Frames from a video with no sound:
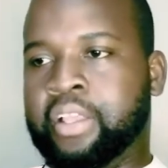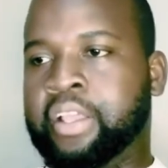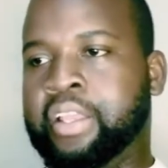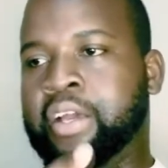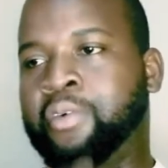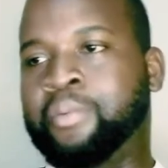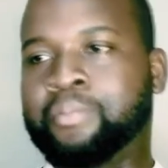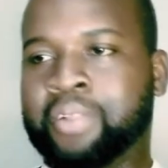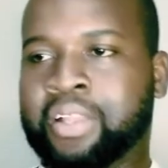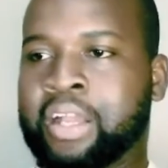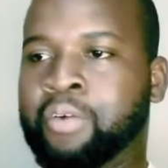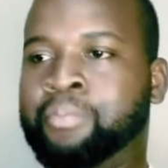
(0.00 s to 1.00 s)
Lena won
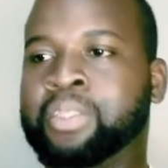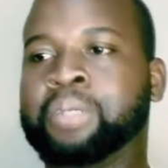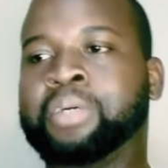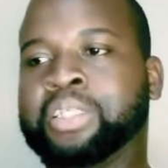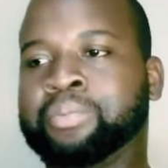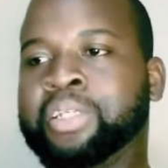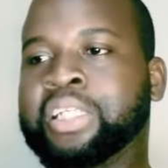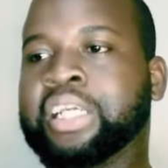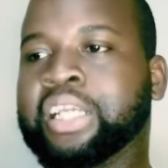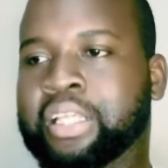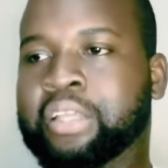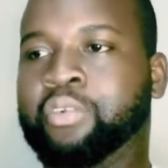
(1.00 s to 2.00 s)
flaw mi tsama smi
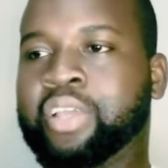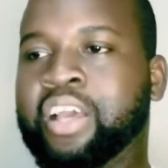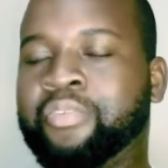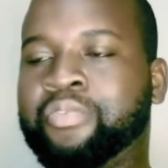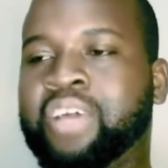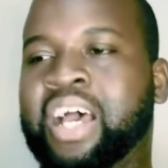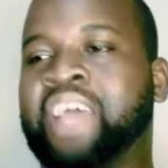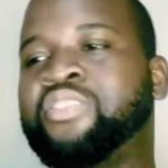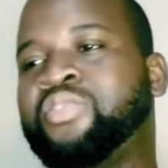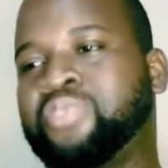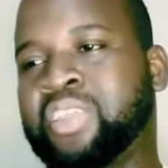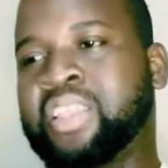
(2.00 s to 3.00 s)
hleketa ku ya
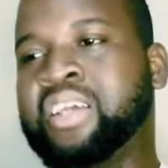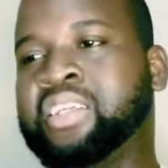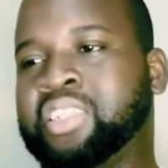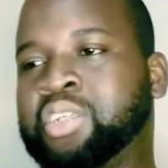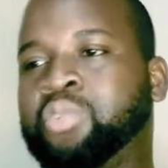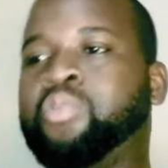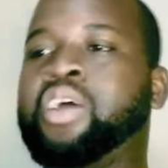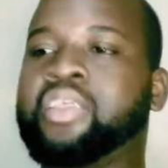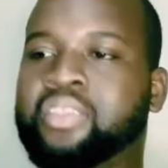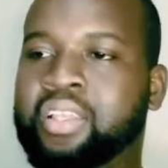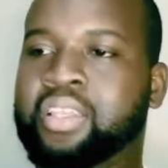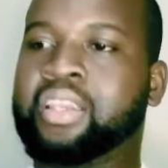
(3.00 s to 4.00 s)
as fita is the
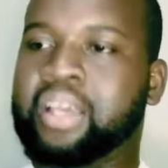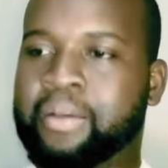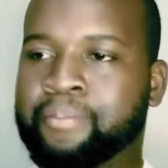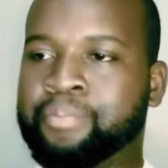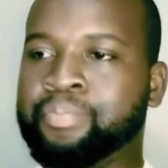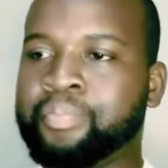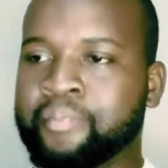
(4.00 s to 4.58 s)
worst it man.